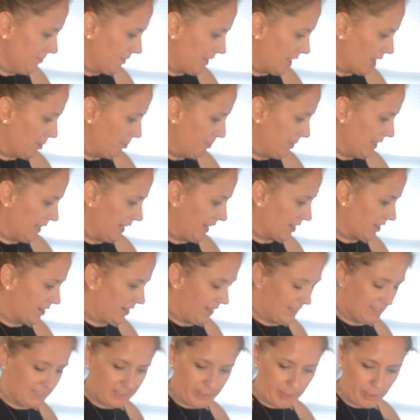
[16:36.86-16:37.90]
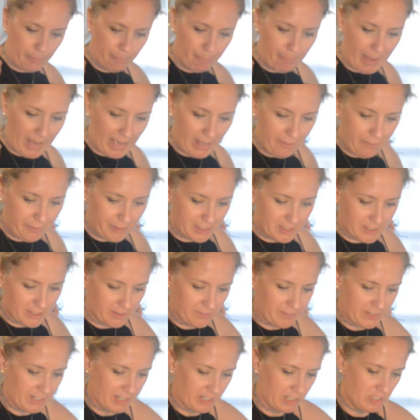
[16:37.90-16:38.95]
That'll be like our nice little bed for
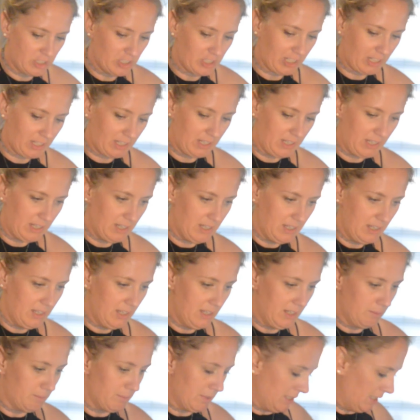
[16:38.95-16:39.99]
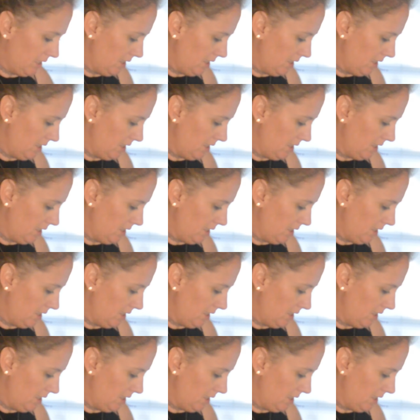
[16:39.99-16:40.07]
serving our chicken.